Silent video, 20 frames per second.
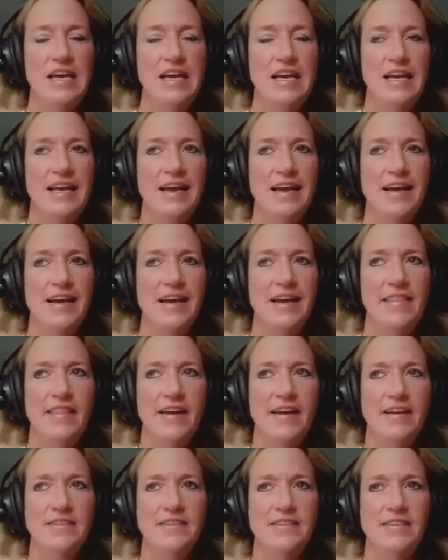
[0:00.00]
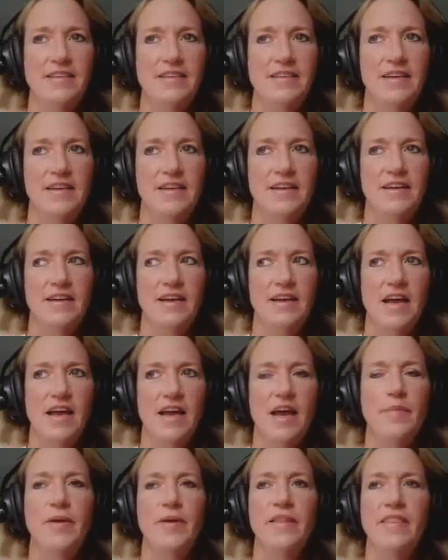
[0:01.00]
Yeah. And that's
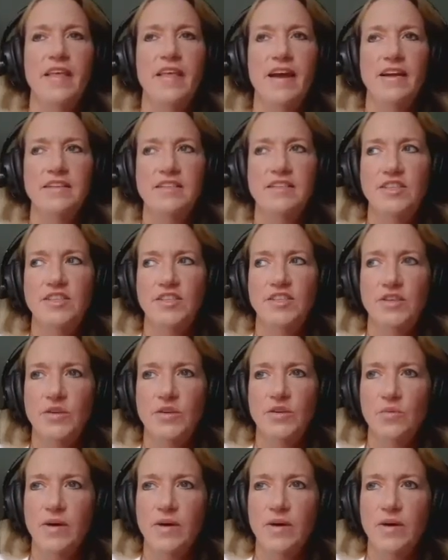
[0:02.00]
too